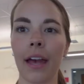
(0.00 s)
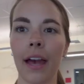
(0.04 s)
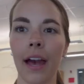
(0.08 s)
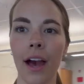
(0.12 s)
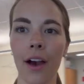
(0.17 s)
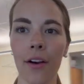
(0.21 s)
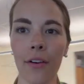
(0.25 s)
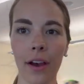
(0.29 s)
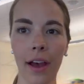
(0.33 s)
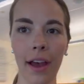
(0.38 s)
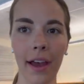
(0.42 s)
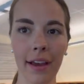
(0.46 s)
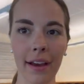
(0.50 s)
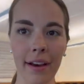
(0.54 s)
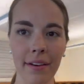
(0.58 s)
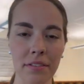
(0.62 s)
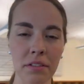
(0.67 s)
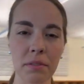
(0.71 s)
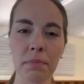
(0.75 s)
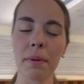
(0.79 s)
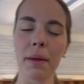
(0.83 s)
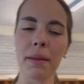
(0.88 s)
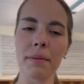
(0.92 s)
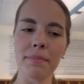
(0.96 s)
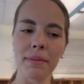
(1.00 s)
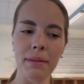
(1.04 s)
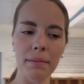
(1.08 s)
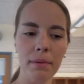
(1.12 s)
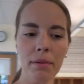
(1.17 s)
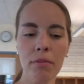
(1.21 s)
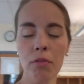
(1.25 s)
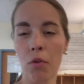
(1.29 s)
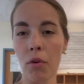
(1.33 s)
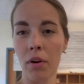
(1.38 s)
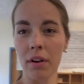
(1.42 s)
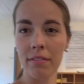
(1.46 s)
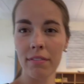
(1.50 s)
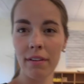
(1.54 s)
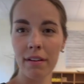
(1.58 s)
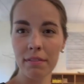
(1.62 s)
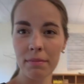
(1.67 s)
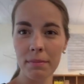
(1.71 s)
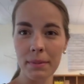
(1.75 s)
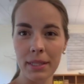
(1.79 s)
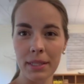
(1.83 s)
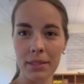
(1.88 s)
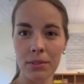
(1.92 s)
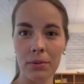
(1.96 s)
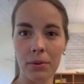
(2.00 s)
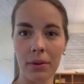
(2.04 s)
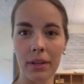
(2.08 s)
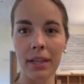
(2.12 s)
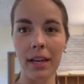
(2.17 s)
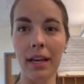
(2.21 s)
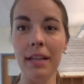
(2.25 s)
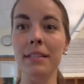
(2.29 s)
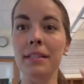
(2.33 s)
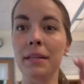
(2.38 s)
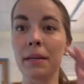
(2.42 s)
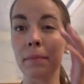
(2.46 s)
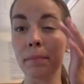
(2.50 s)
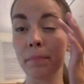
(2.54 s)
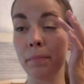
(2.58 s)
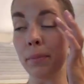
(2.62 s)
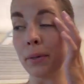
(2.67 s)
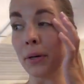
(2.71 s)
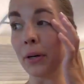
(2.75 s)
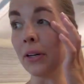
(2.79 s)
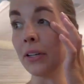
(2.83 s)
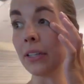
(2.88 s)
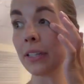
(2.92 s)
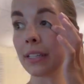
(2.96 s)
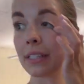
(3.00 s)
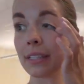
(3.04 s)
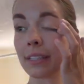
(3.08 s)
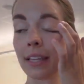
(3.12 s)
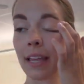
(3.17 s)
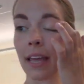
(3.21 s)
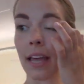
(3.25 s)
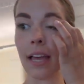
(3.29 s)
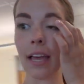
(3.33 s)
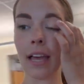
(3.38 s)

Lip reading: Okay, I've spent maybe 45 minutes organizing books,